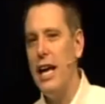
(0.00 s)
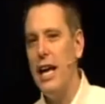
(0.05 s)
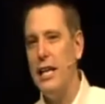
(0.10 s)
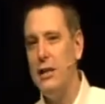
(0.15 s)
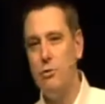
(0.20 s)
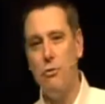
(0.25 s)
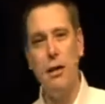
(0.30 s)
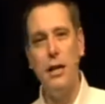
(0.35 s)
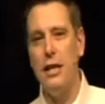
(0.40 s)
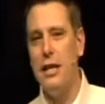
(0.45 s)

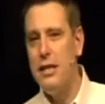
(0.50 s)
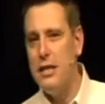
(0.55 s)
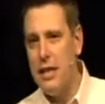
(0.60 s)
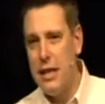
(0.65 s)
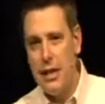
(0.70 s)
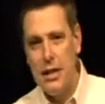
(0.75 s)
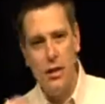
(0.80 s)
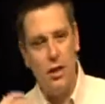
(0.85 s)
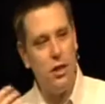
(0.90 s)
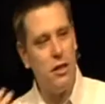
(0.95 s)
it's real
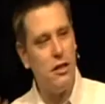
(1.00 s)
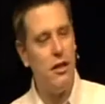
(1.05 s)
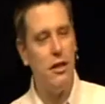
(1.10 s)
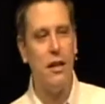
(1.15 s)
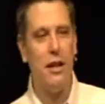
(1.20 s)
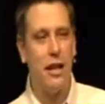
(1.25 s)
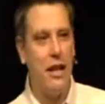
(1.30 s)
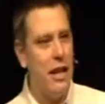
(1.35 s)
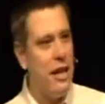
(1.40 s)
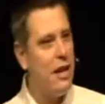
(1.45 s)
easy to
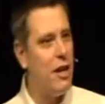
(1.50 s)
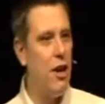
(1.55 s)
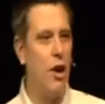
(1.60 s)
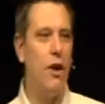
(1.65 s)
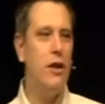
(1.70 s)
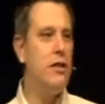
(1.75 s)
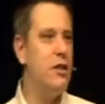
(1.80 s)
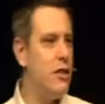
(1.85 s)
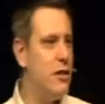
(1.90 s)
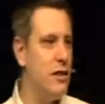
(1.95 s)
get
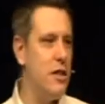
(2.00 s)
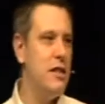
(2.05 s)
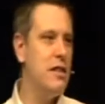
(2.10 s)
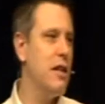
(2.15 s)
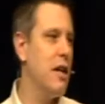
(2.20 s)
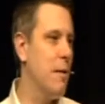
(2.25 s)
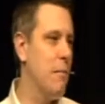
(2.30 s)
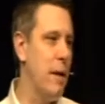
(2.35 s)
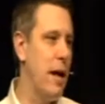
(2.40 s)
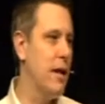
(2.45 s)

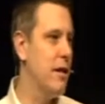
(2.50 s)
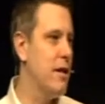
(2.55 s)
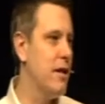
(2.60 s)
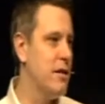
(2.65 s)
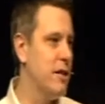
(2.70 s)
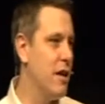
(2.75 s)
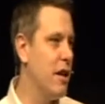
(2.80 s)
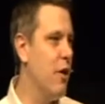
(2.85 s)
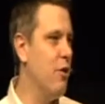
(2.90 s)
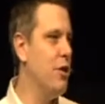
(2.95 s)
narcissistic about
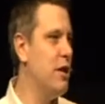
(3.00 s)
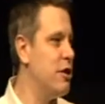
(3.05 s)
this and go,